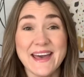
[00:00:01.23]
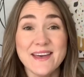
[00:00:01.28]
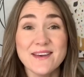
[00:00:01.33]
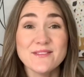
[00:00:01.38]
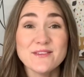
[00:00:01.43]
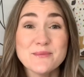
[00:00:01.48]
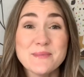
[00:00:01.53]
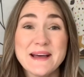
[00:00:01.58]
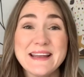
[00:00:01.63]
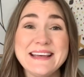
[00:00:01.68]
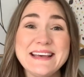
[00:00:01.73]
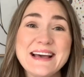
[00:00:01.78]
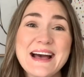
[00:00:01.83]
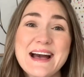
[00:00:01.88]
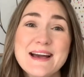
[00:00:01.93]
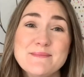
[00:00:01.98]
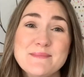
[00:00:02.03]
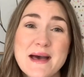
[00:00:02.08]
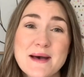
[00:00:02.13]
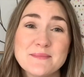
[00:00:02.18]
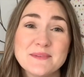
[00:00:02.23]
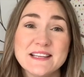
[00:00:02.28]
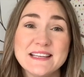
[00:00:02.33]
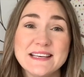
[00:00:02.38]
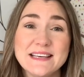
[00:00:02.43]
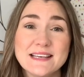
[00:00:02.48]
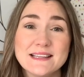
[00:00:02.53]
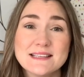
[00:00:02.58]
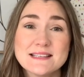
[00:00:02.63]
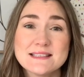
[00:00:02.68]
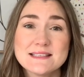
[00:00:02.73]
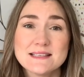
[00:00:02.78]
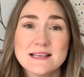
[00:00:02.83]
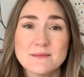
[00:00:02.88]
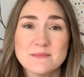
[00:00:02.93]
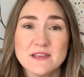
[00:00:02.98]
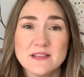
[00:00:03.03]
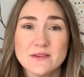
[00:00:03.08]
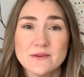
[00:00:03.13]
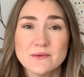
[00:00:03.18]
everybody, I'm Emily and this is
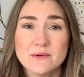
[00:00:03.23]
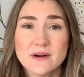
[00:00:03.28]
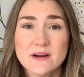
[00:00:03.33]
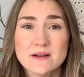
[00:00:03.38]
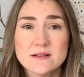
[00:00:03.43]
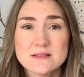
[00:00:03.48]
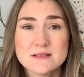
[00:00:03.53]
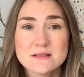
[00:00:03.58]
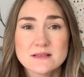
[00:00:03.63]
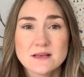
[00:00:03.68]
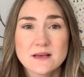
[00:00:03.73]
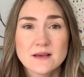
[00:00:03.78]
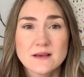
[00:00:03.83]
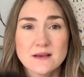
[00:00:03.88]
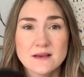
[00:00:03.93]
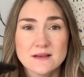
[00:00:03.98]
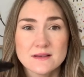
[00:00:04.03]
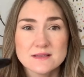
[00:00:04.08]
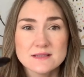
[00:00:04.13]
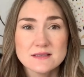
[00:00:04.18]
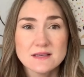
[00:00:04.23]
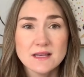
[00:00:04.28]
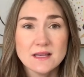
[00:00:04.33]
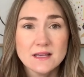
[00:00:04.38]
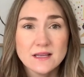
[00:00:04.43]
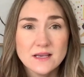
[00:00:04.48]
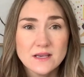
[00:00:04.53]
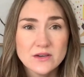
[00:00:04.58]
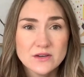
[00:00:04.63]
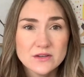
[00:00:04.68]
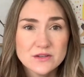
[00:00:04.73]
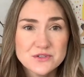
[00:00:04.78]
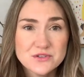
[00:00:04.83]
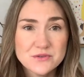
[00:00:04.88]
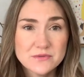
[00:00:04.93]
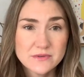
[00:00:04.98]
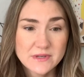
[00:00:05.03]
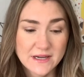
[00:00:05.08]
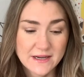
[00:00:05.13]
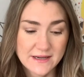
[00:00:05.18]
EmiLou Arts. Skinny, could
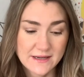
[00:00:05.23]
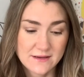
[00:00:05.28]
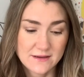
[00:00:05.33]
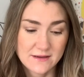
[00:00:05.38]
you not?